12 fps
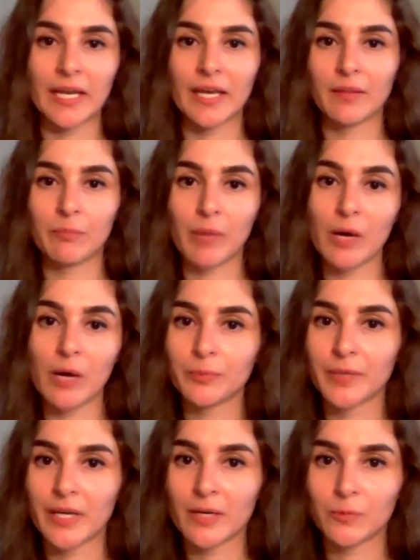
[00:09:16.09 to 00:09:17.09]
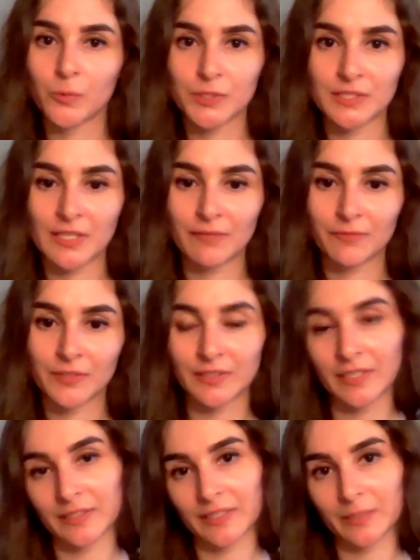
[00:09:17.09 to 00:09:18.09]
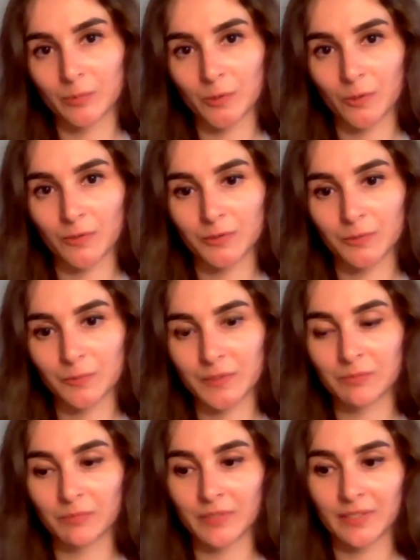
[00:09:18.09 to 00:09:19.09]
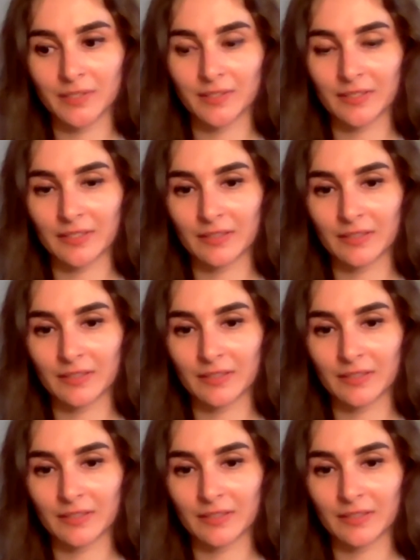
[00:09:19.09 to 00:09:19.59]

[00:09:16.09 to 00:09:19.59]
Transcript: And Power BI was something that I brought with me